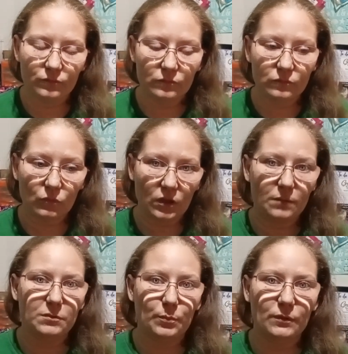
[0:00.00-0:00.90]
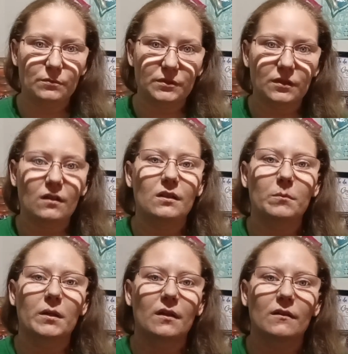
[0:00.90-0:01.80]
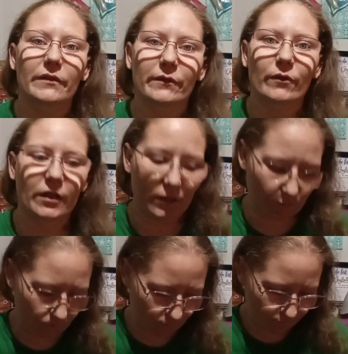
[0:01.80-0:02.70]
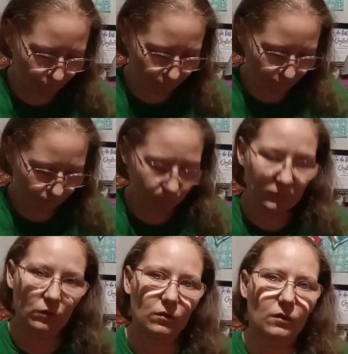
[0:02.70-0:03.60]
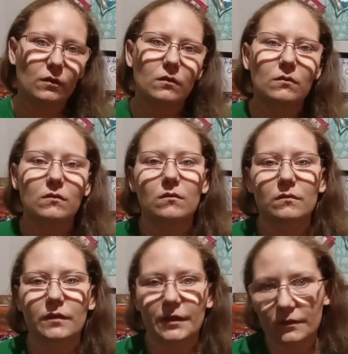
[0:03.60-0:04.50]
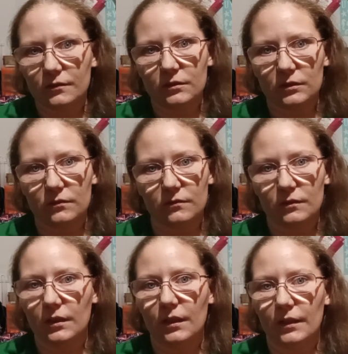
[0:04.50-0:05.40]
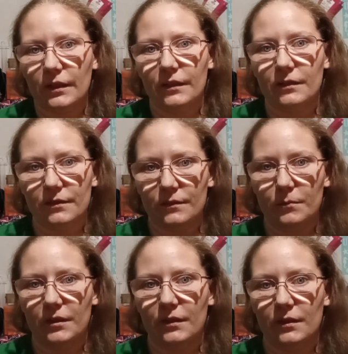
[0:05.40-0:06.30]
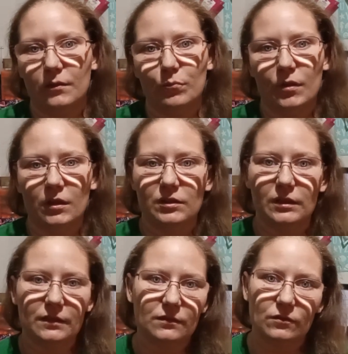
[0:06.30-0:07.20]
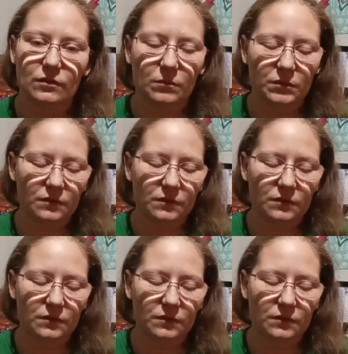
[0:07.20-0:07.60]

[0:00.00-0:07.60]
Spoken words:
what I'm supposed to be talking about on these videos, or things that I need to be done, projects or something.